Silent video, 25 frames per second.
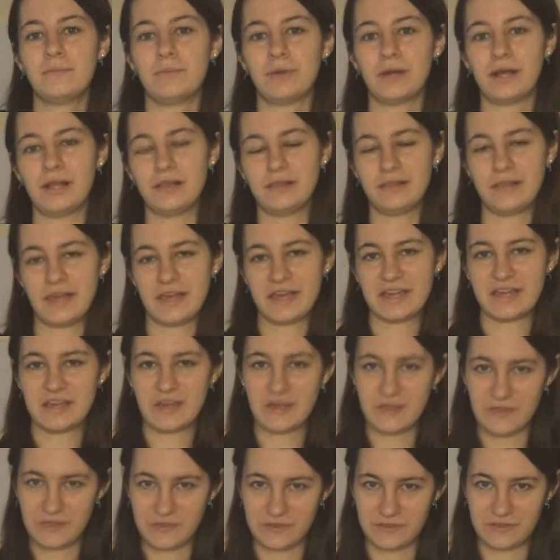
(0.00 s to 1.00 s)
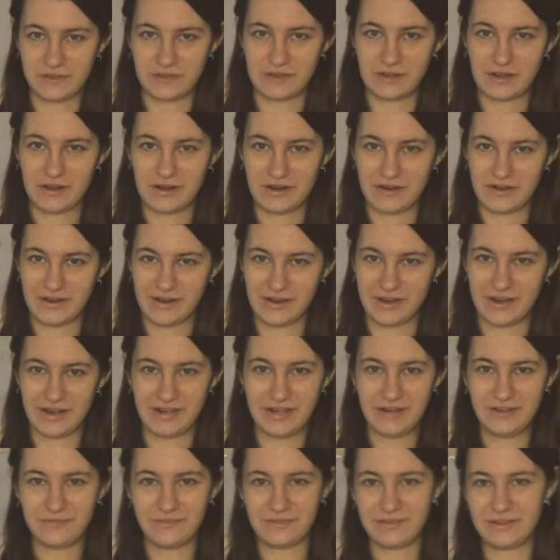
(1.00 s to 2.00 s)
But I like the scenario,
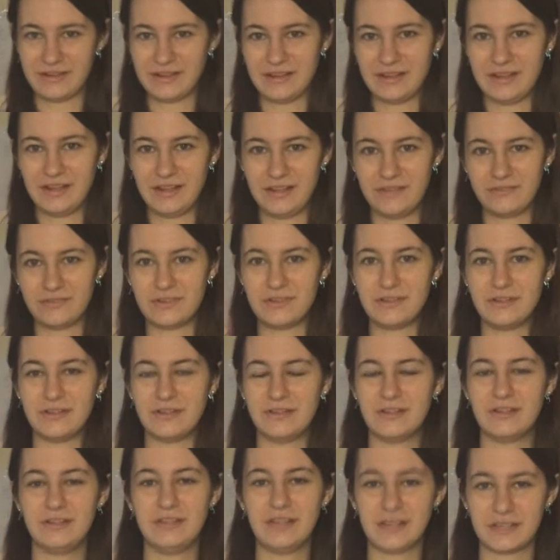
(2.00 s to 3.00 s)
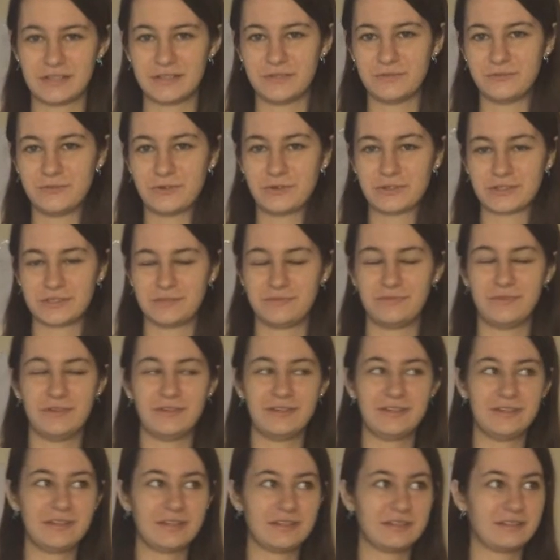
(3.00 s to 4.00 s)
and even Nick the Fox
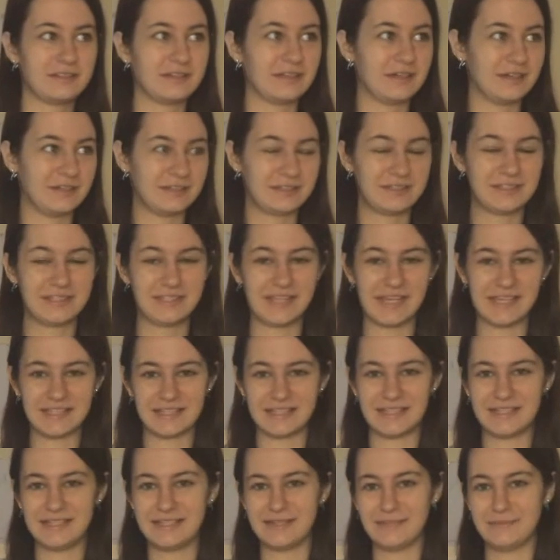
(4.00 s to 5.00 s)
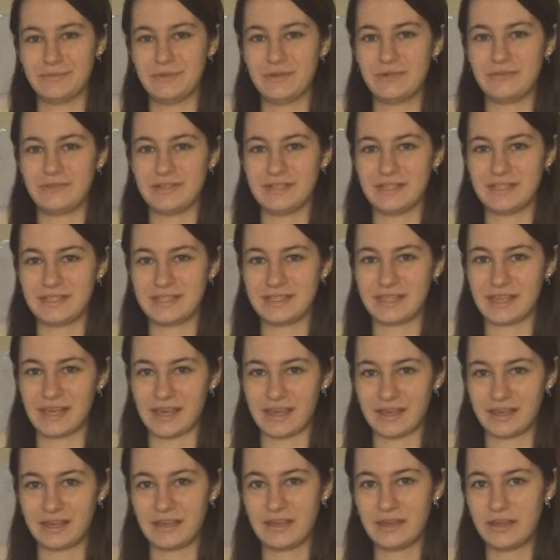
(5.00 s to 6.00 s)
like says it in the movie. It's
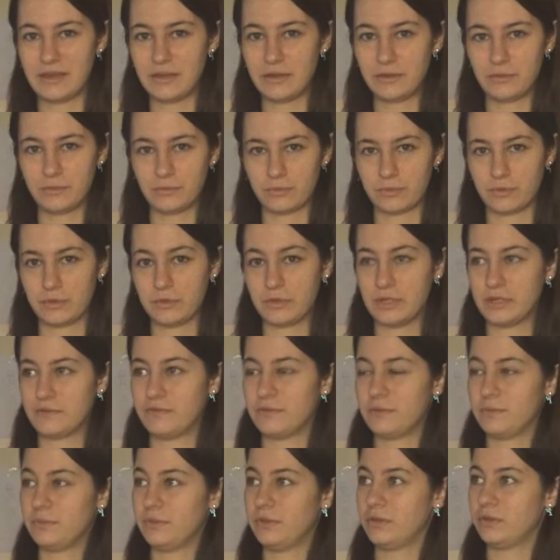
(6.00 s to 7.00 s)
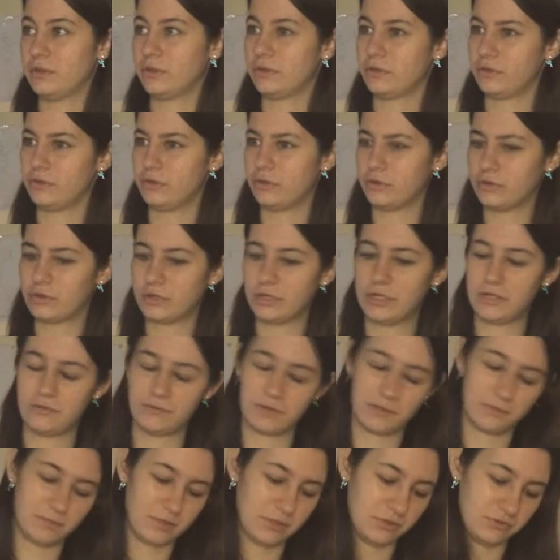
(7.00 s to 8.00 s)
like, you're gonna
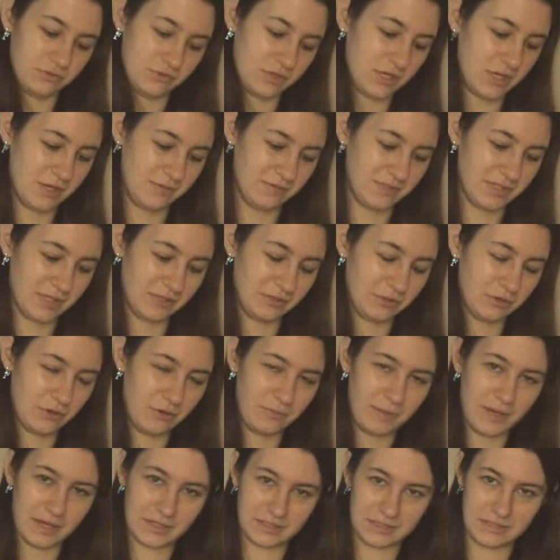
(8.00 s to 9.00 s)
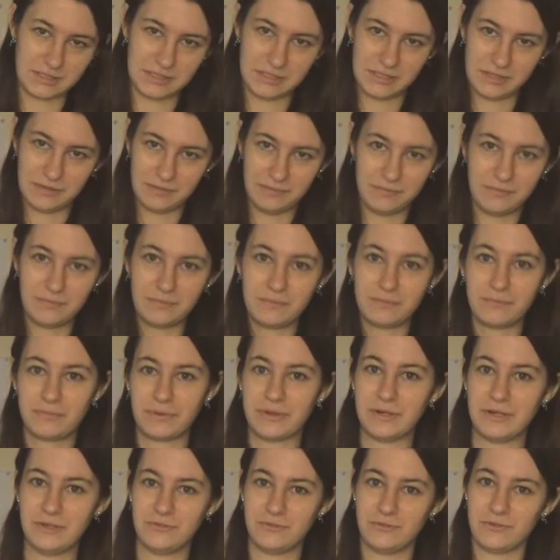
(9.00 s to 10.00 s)
give up your dreams and go back to your
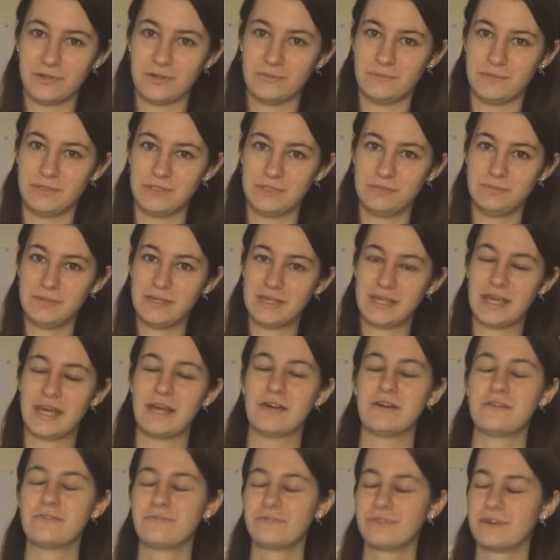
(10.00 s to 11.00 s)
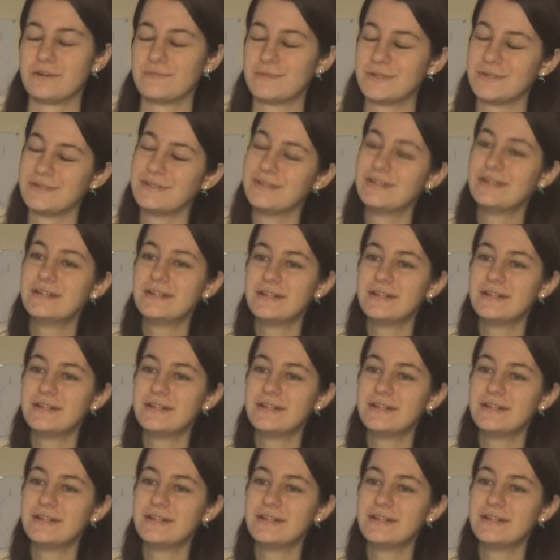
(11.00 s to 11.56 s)
bunny farm and just be a carrot farmer.